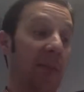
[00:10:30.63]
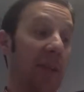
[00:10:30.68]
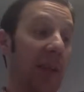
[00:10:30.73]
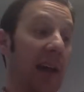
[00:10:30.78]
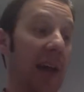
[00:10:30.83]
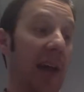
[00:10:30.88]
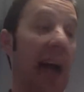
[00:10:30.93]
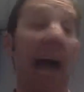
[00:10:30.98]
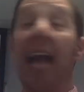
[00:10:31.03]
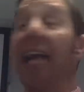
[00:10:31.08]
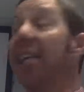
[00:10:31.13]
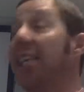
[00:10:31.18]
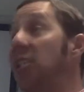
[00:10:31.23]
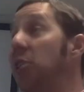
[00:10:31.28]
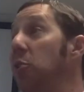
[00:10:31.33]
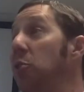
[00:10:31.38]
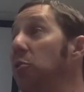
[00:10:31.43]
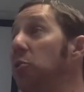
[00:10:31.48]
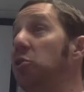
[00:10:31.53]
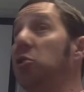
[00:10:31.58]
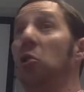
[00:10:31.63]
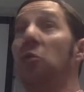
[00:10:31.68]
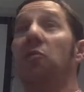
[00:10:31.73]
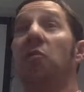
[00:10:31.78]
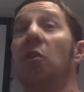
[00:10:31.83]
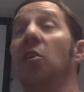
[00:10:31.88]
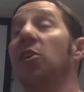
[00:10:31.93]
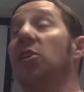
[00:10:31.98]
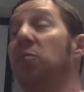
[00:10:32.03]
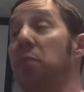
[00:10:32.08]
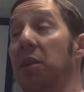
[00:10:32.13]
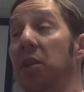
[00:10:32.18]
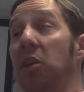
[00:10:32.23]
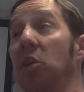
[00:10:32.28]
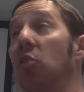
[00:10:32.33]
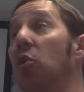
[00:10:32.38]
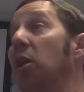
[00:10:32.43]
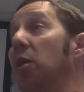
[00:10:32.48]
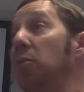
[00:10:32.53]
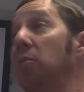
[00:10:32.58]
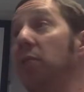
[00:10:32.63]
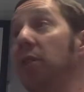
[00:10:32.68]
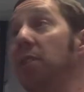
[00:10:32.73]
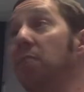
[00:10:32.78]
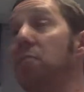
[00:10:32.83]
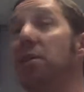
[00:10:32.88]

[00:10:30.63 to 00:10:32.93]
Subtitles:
I can tell you, so far, it's been incredibly